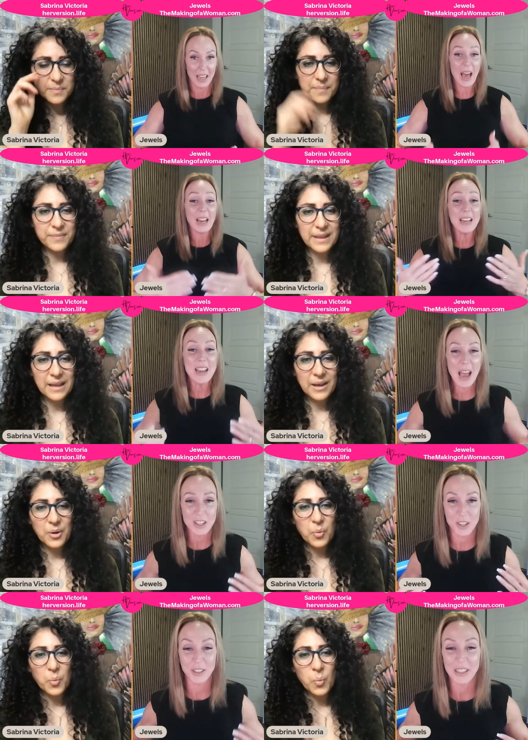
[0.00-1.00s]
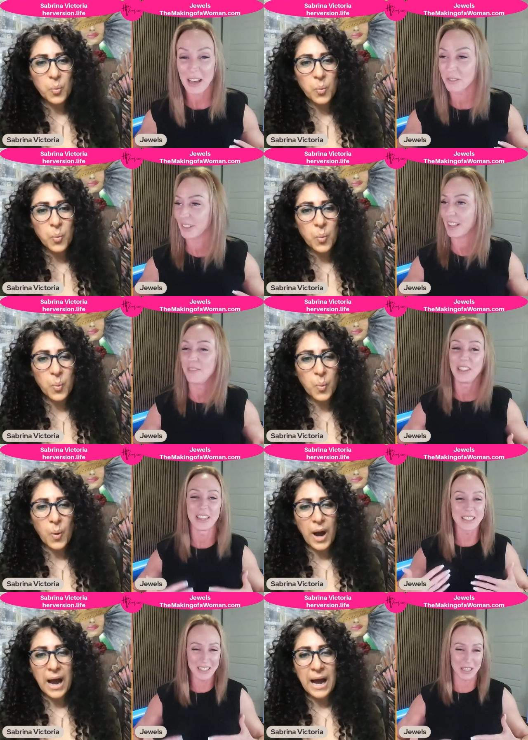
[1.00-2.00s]
Speaker 1: at a national level. I mean,
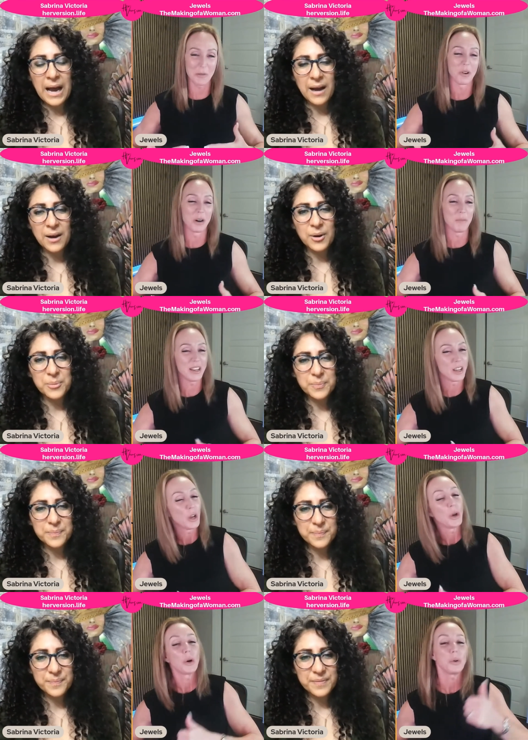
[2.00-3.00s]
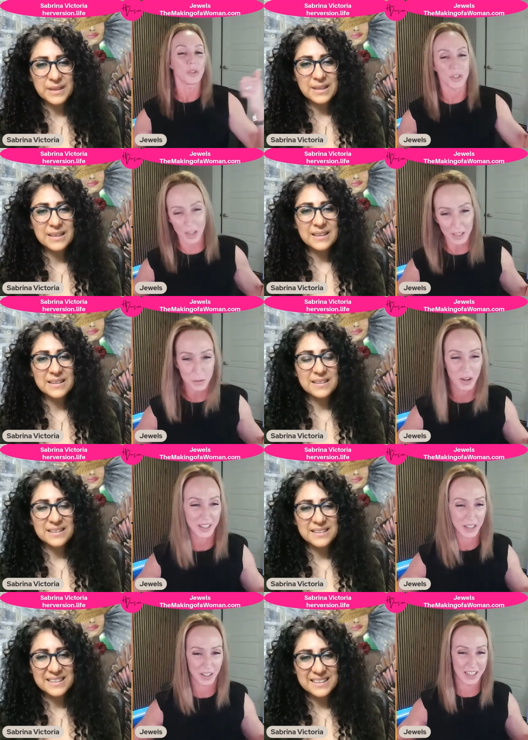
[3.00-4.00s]
this wow. is the woman who just
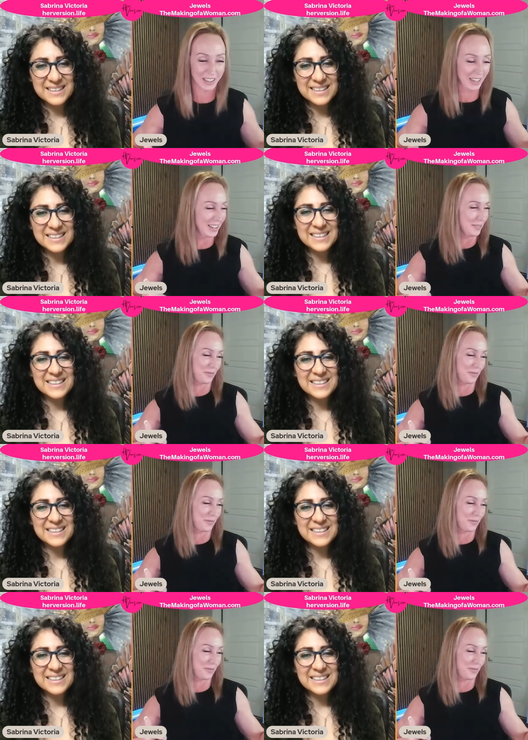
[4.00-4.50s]
wanted to